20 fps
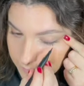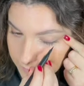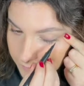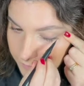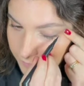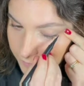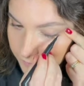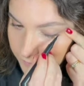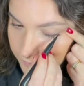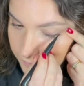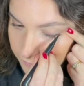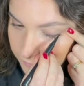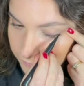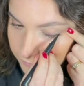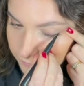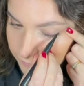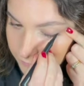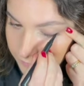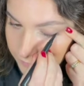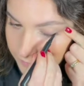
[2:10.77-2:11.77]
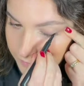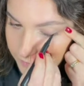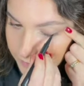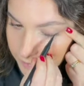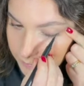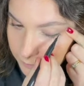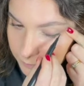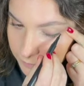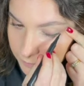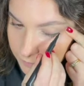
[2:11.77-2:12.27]
and then flip
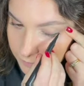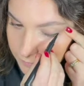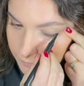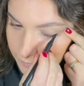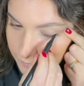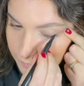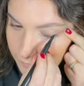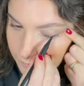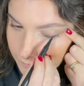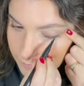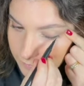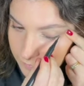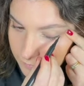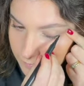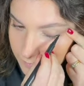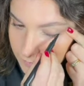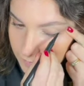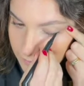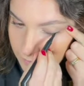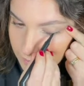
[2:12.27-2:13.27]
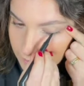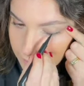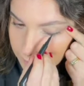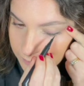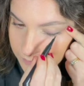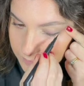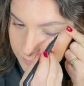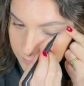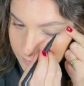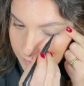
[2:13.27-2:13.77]
the nib to
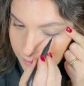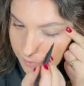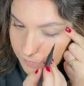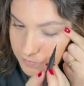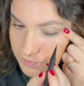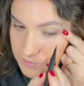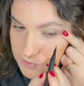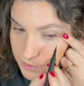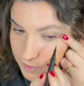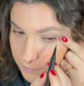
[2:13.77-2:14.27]
the other side.